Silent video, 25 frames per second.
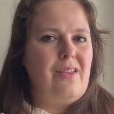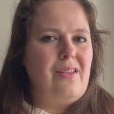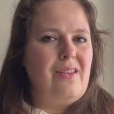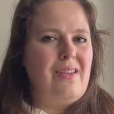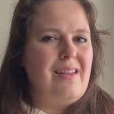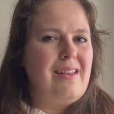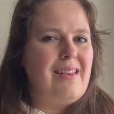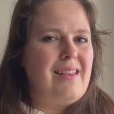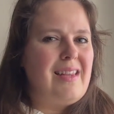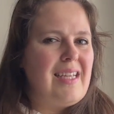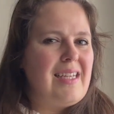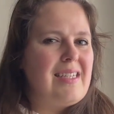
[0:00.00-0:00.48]

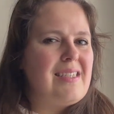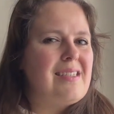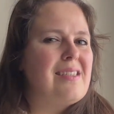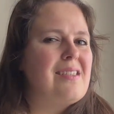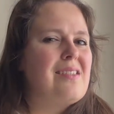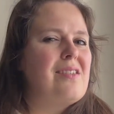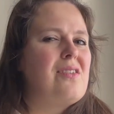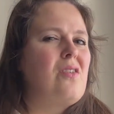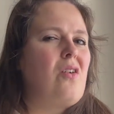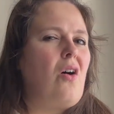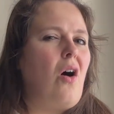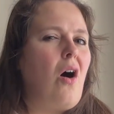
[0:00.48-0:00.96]

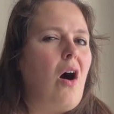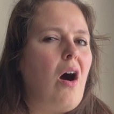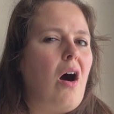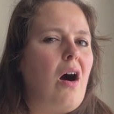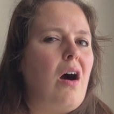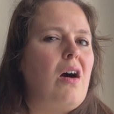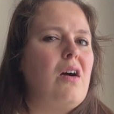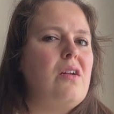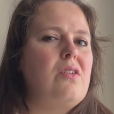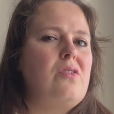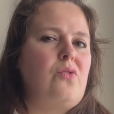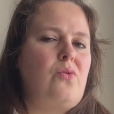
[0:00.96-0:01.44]
this
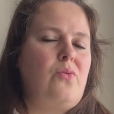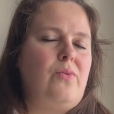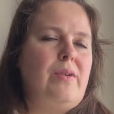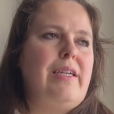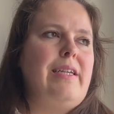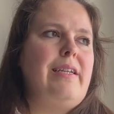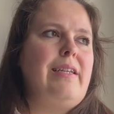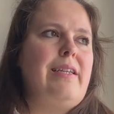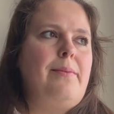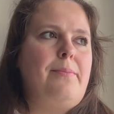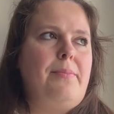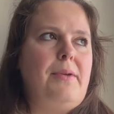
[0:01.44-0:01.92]
can't
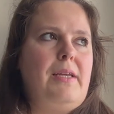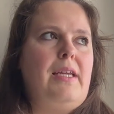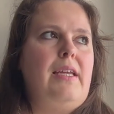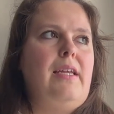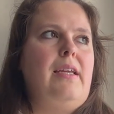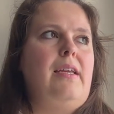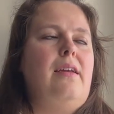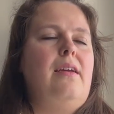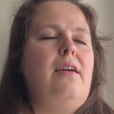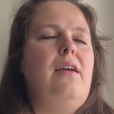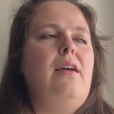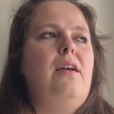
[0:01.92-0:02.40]
really
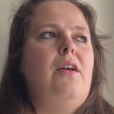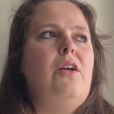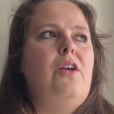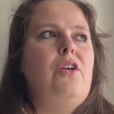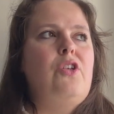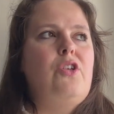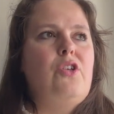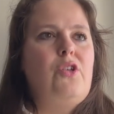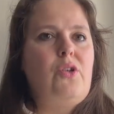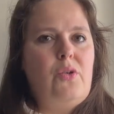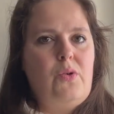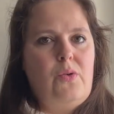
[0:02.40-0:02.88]
be
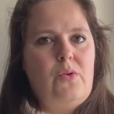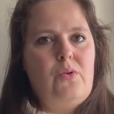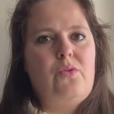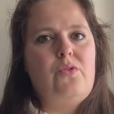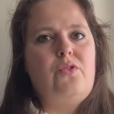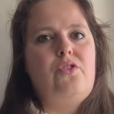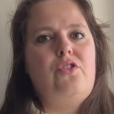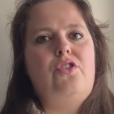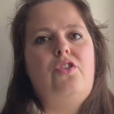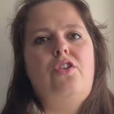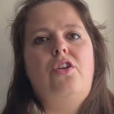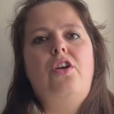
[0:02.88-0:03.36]

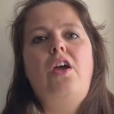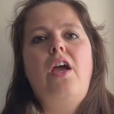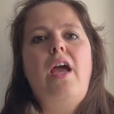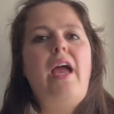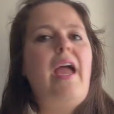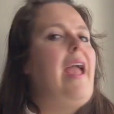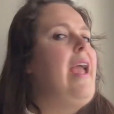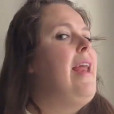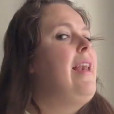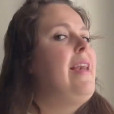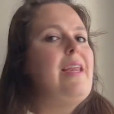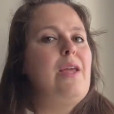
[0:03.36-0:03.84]
used
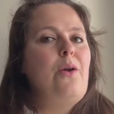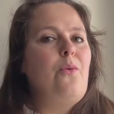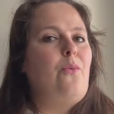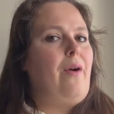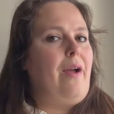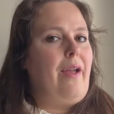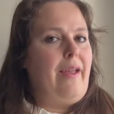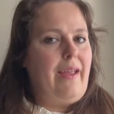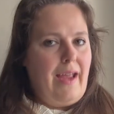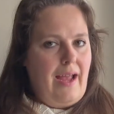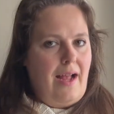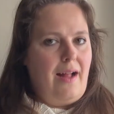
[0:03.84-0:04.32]

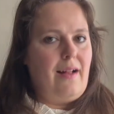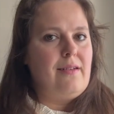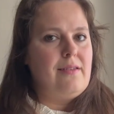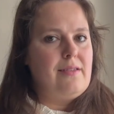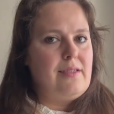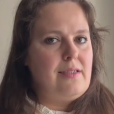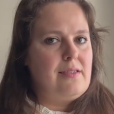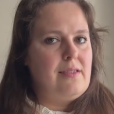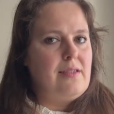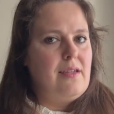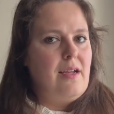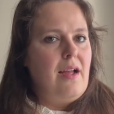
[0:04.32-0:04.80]
anyway
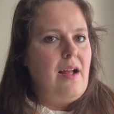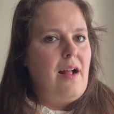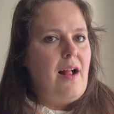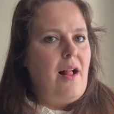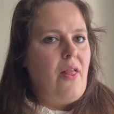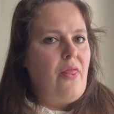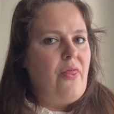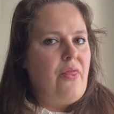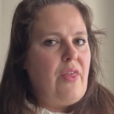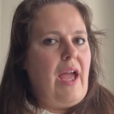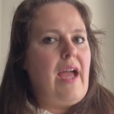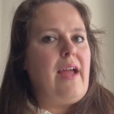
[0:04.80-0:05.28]
else
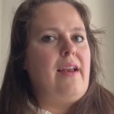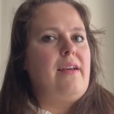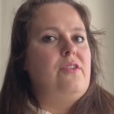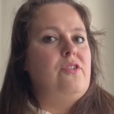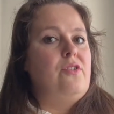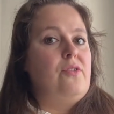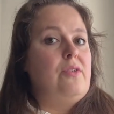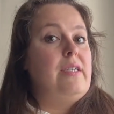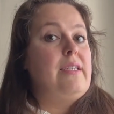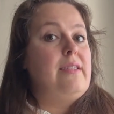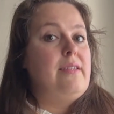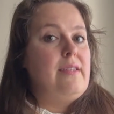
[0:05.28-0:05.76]
than
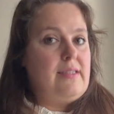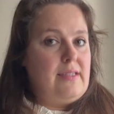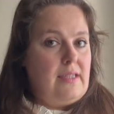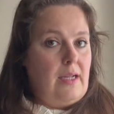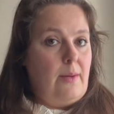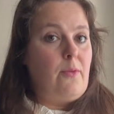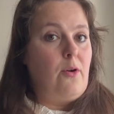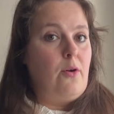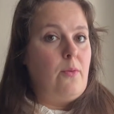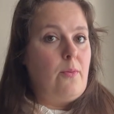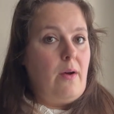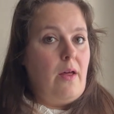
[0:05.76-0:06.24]
during the
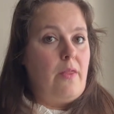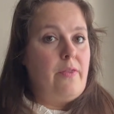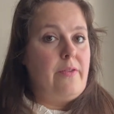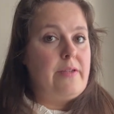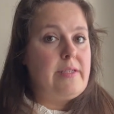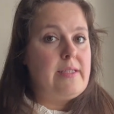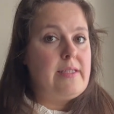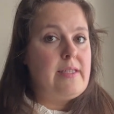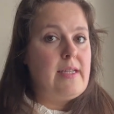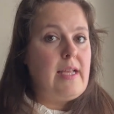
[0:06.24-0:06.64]
summer months.